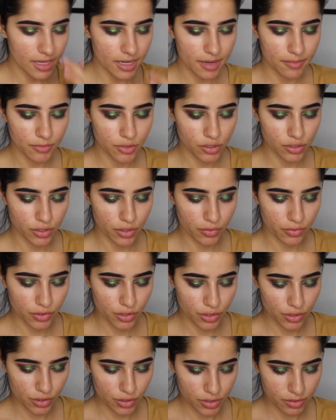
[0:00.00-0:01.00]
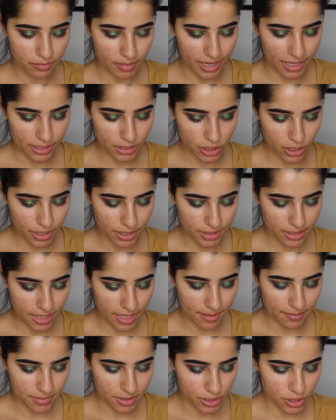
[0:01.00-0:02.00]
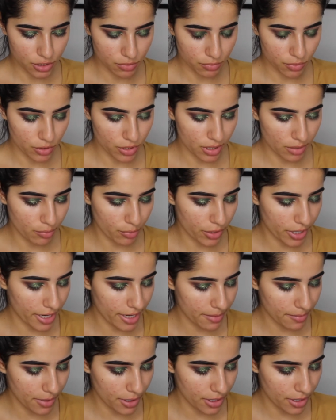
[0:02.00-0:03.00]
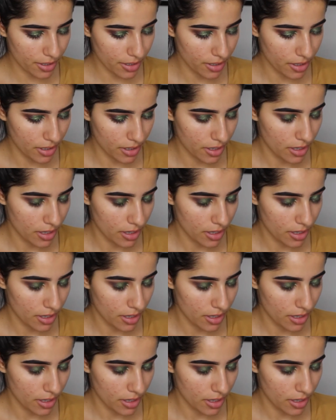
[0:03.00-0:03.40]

then I'm just going to use my Tarte Timeless Smoothing Primer